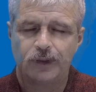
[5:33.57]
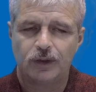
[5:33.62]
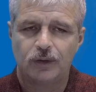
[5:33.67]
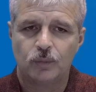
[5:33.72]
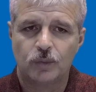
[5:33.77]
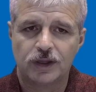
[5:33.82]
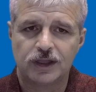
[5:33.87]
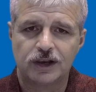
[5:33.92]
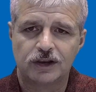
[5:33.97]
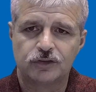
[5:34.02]

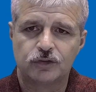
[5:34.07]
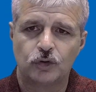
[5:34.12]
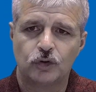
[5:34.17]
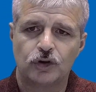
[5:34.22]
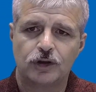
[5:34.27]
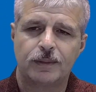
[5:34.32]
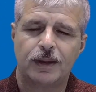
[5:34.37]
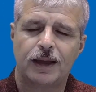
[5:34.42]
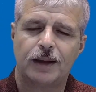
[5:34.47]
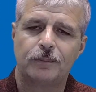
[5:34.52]
We're going to
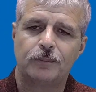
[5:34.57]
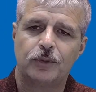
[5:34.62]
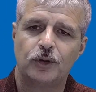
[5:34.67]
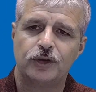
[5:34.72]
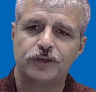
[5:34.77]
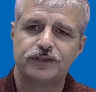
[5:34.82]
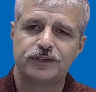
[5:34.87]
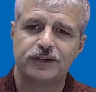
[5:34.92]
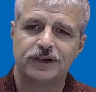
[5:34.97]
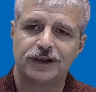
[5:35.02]
talk about
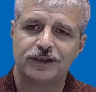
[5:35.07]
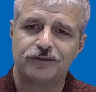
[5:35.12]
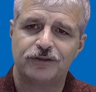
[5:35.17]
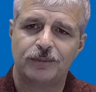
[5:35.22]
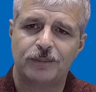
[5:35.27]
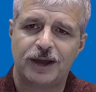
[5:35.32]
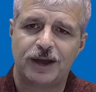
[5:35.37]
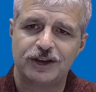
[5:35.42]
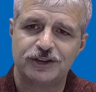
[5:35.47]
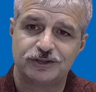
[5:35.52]
personal
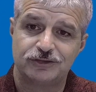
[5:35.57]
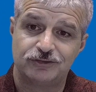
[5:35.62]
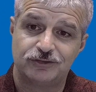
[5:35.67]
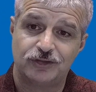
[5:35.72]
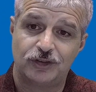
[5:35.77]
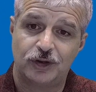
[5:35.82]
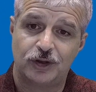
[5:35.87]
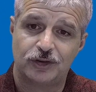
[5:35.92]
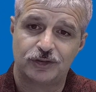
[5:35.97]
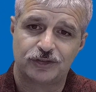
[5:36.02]
information
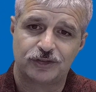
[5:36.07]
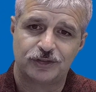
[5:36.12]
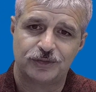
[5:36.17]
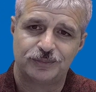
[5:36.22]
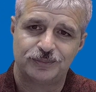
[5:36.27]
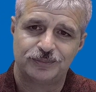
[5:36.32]
first.